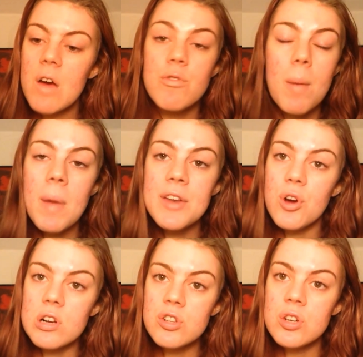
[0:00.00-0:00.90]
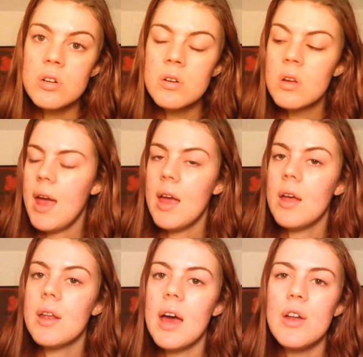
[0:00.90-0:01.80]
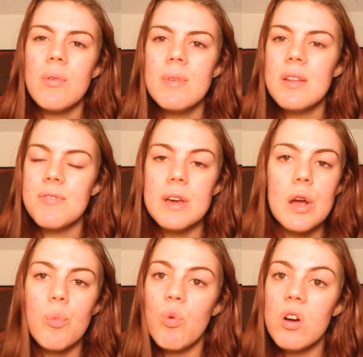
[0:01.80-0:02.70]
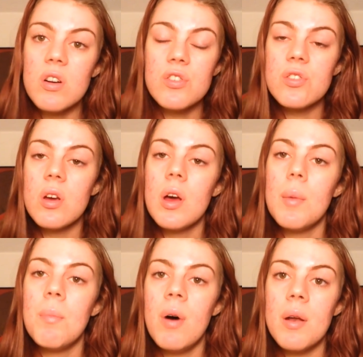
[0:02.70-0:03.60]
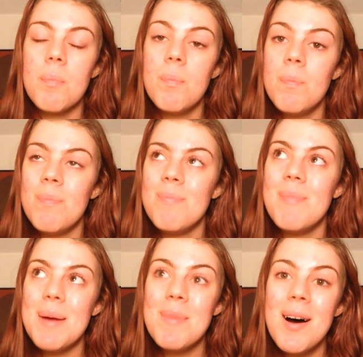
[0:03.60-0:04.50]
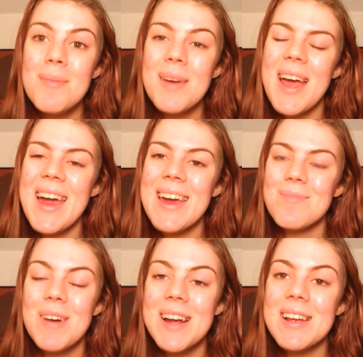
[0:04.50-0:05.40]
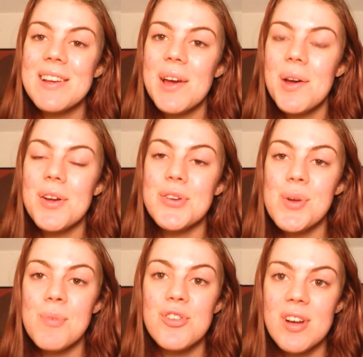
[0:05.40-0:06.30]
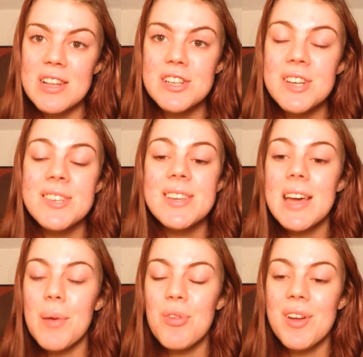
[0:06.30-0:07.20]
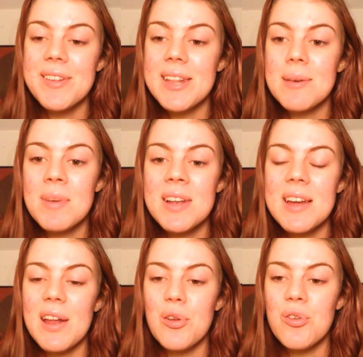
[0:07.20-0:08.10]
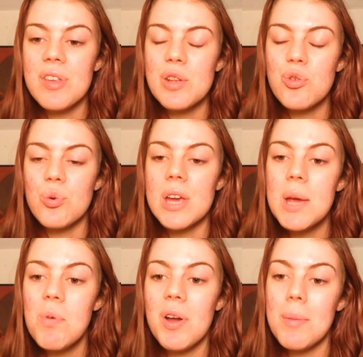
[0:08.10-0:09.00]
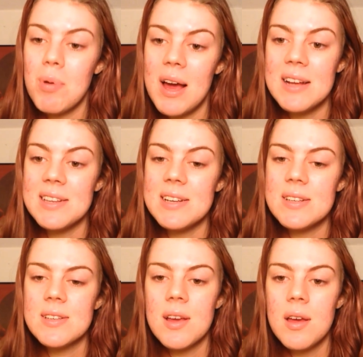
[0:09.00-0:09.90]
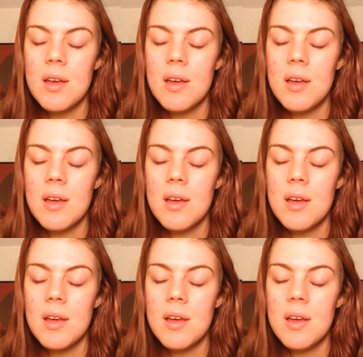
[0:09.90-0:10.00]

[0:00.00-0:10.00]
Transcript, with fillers: from my doctor, and I don't really think it works, but my mom and my dermatologist keeps on telling me that I just need to keep on applying this.